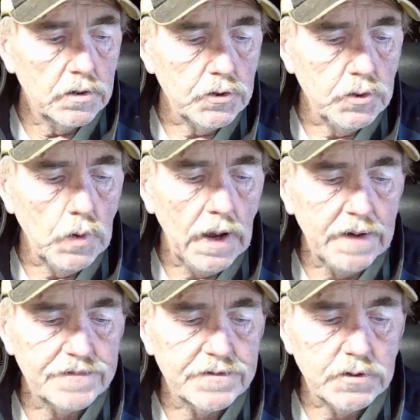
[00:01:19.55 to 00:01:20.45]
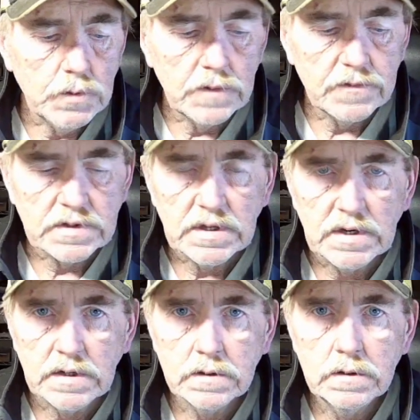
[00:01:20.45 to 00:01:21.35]
you have to do
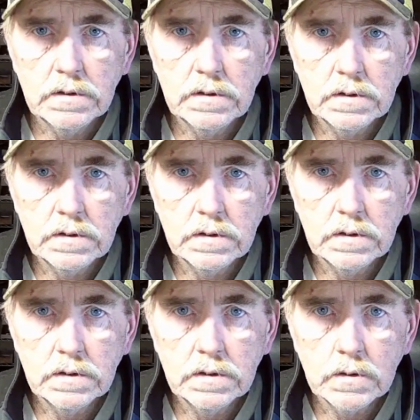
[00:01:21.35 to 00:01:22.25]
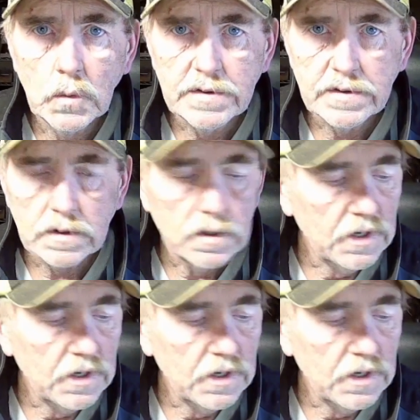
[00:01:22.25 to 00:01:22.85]
everything, whether